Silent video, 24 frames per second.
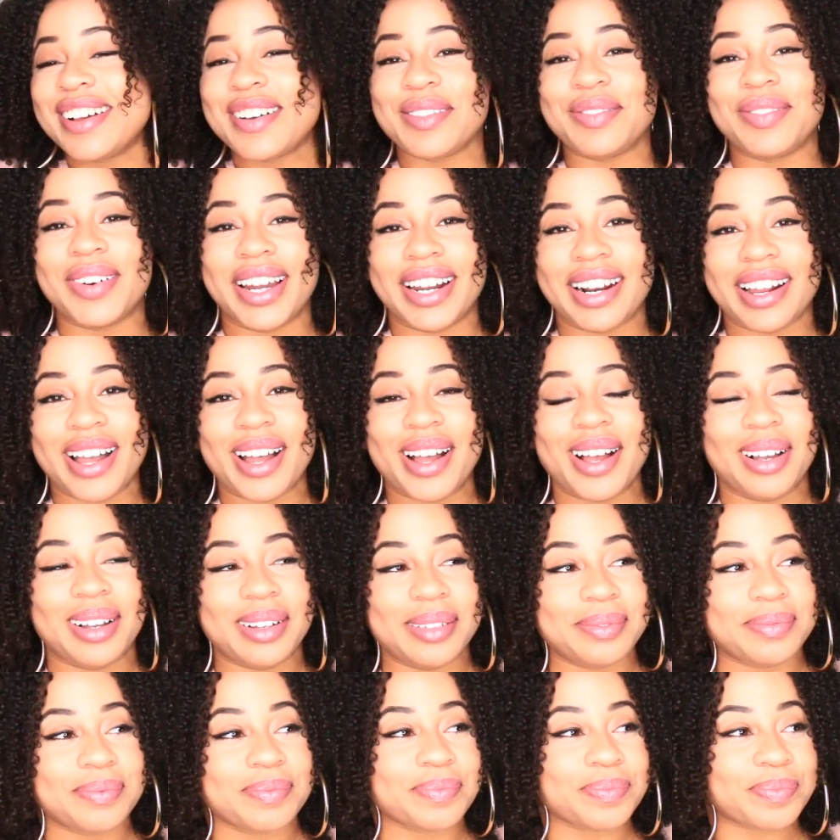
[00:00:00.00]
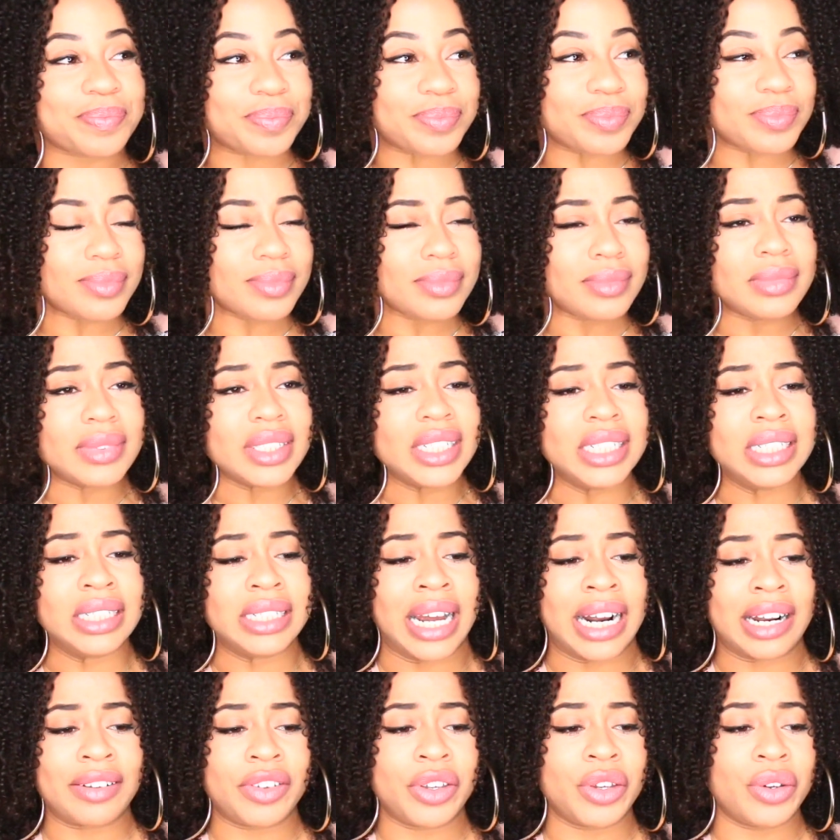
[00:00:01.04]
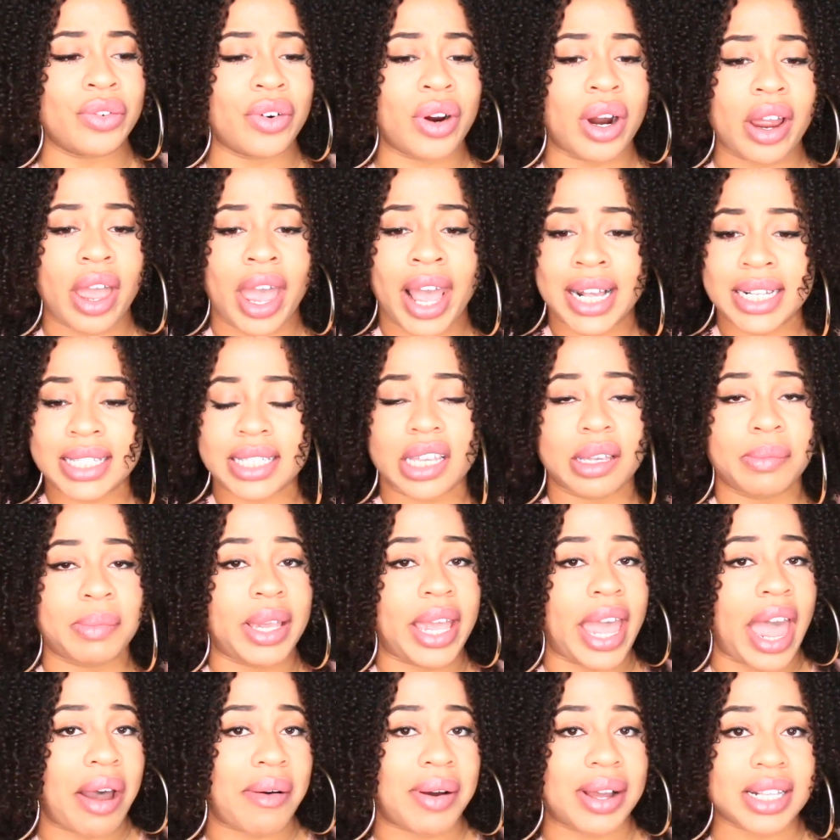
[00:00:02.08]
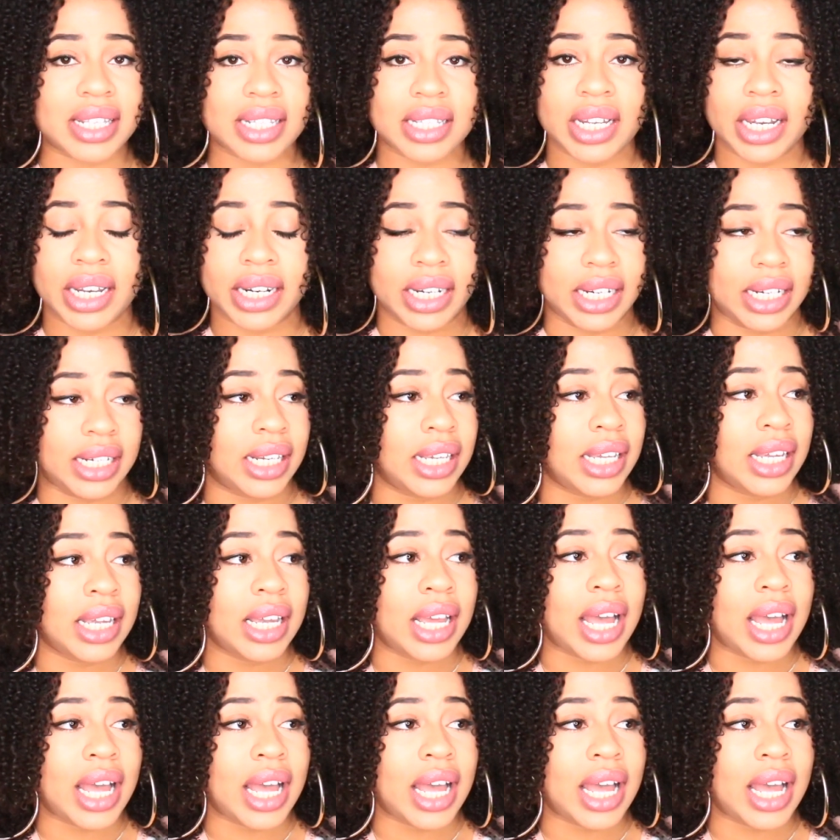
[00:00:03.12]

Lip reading: But a lot of you are asking me how I study.